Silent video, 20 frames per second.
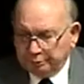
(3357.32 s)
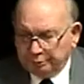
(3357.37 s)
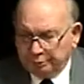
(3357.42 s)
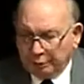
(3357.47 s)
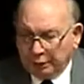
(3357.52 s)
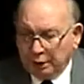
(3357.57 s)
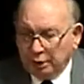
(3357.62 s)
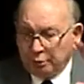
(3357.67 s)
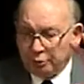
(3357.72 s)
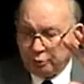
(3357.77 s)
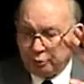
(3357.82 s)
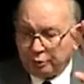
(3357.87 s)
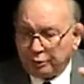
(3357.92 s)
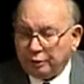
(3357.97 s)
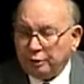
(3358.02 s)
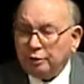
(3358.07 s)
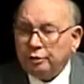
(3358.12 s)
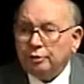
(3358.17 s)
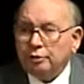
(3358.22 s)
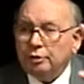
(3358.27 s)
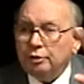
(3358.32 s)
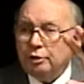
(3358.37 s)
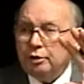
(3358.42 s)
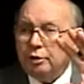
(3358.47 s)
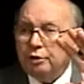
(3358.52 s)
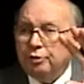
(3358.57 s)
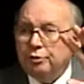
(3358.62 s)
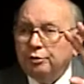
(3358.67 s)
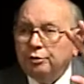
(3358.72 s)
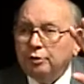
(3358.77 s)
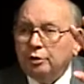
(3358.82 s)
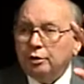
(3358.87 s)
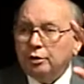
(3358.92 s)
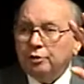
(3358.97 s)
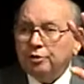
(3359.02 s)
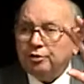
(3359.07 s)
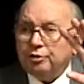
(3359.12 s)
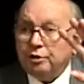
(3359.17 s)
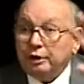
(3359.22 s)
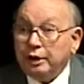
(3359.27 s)
palm trees
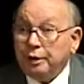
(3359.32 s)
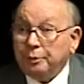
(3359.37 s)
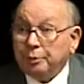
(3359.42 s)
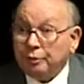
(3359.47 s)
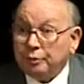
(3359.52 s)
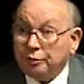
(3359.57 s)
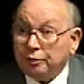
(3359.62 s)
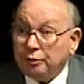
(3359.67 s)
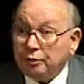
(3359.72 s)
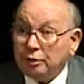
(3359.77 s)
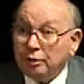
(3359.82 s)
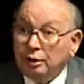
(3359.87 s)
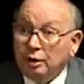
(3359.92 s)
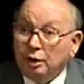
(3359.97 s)
of snipers.